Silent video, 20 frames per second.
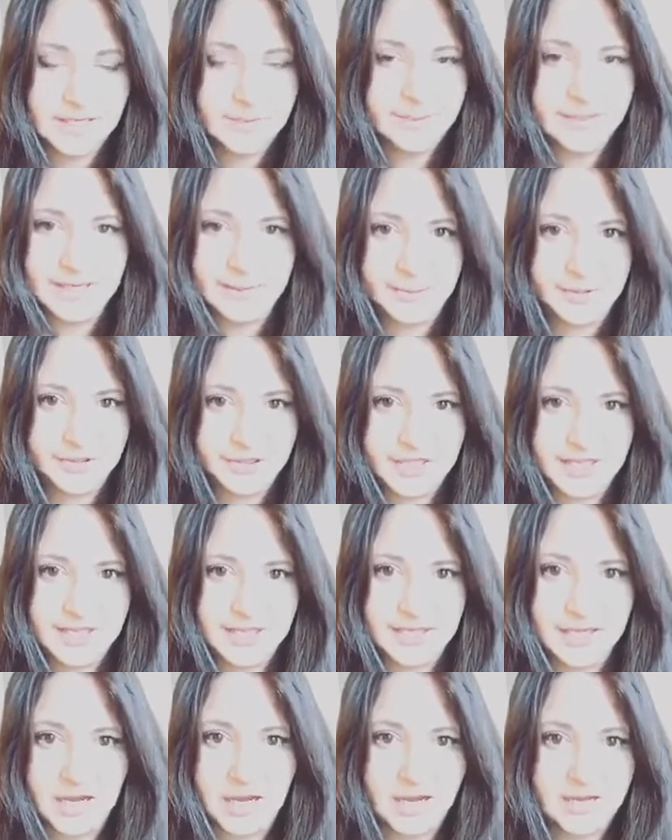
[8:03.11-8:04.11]
People
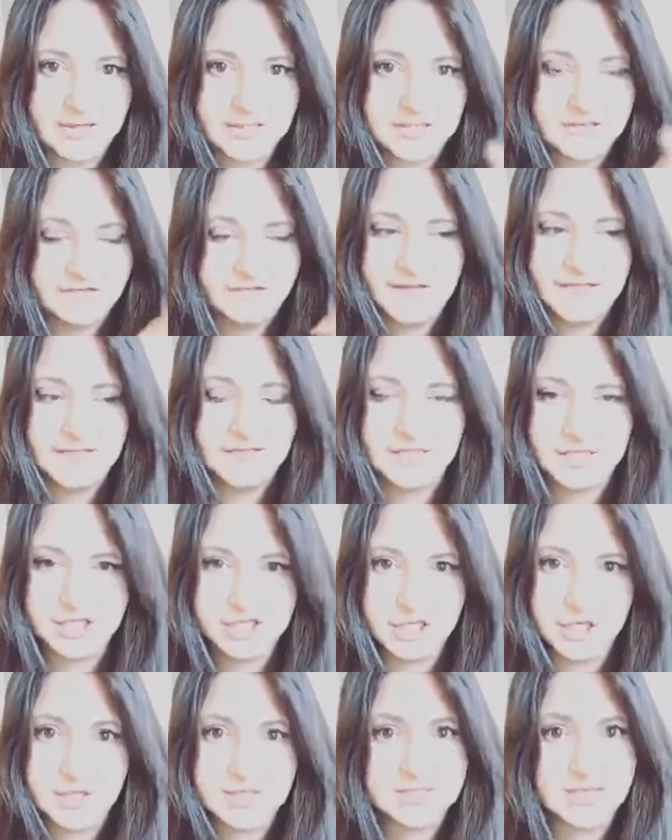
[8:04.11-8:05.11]
think I defend the
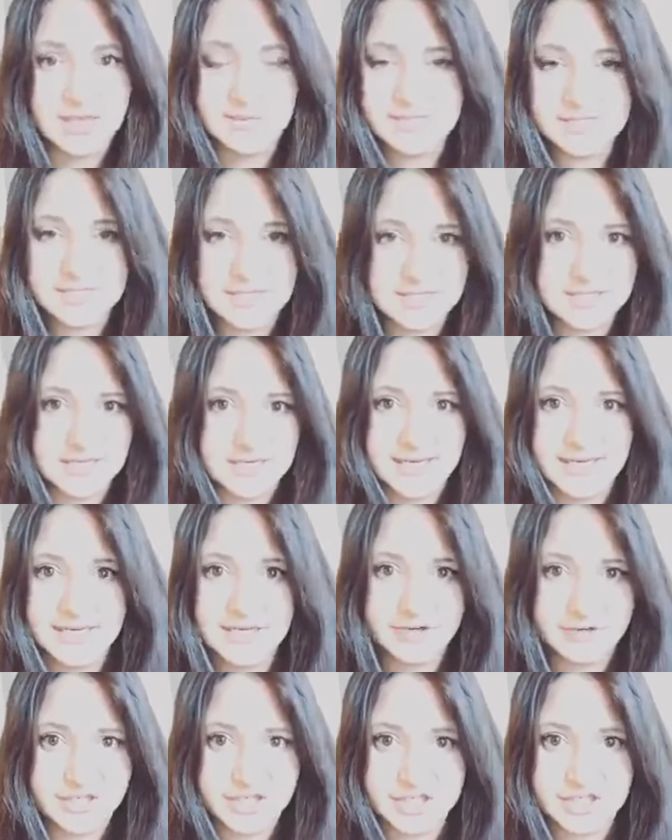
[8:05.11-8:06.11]
Jews. I'm suddenly a
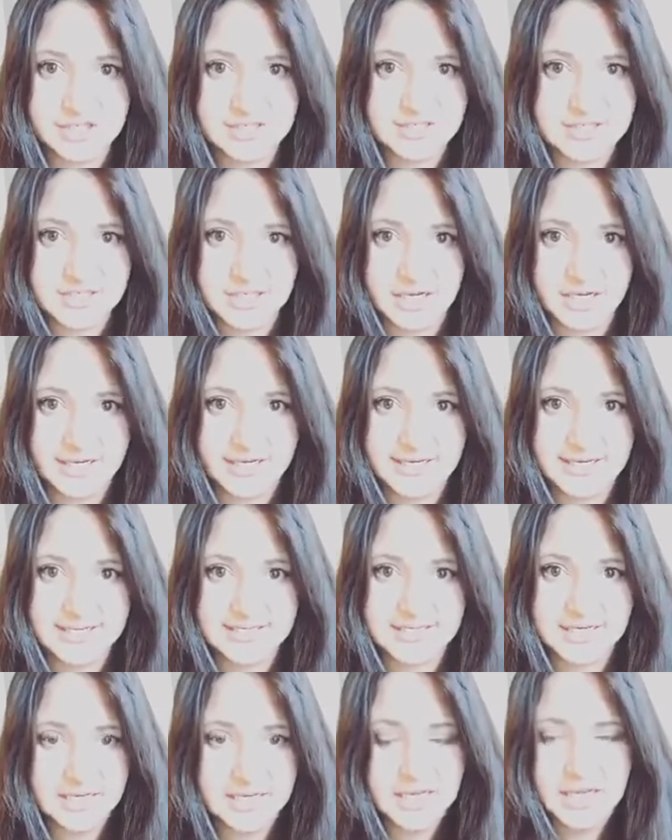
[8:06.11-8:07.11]
Christian
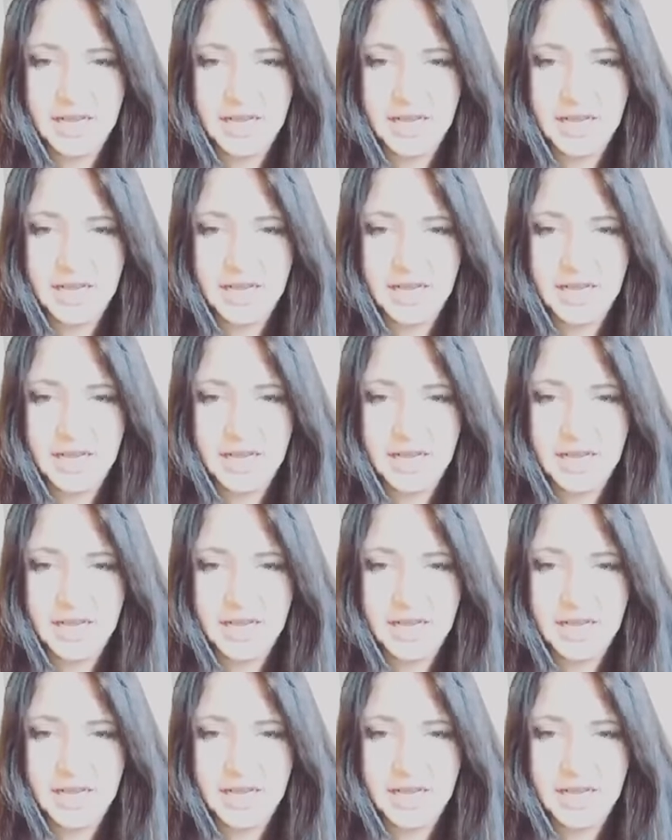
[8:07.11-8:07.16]
Zionist.